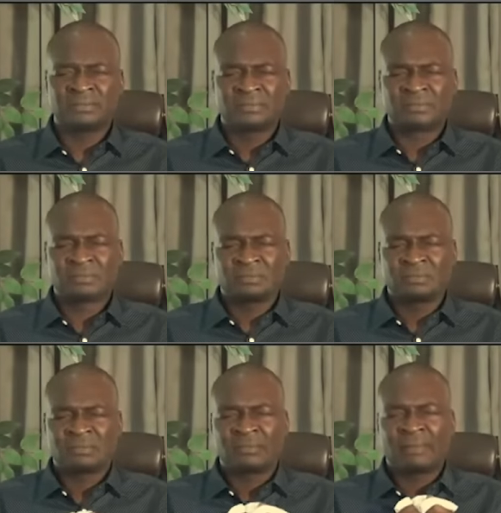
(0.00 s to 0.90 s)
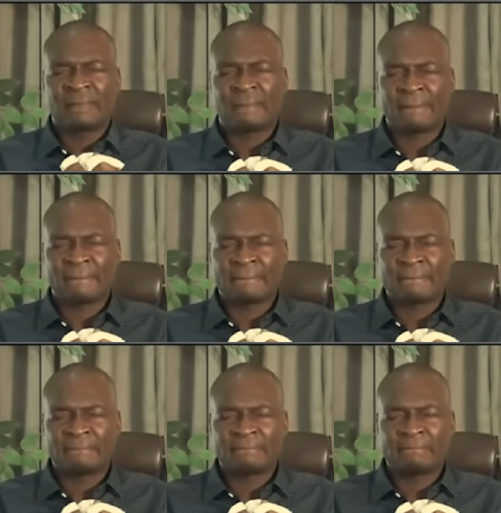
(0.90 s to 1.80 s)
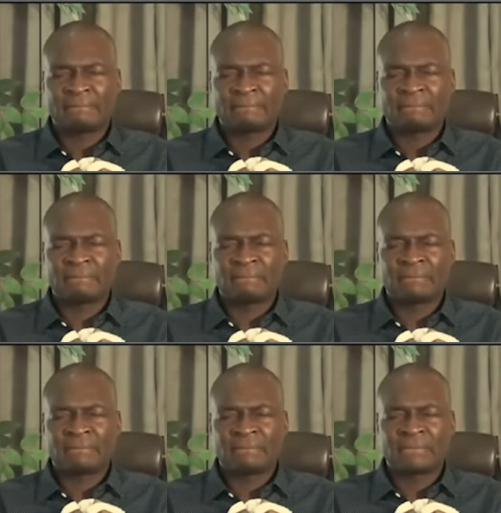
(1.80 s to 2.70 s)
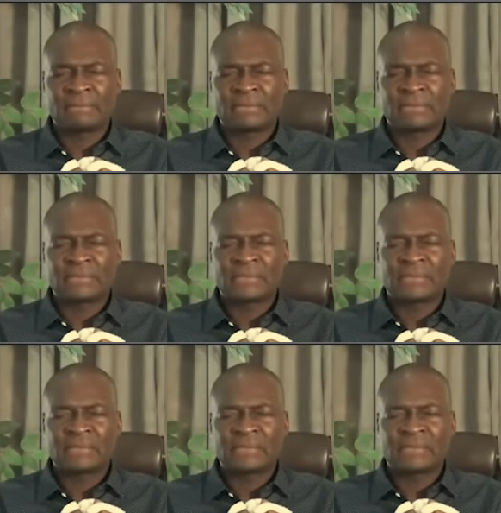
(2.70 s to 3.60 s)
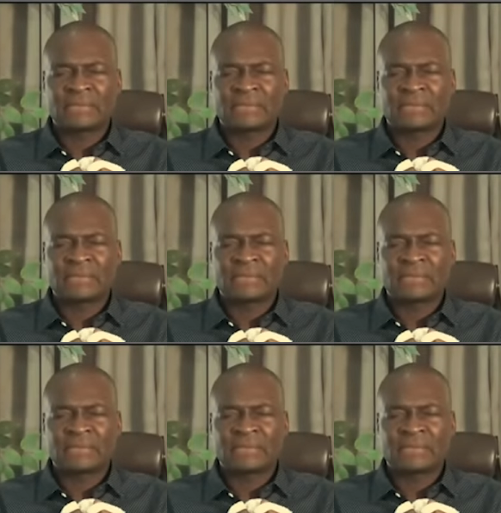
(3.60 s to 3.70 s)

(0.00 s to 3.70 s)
No one is speaking in this clip.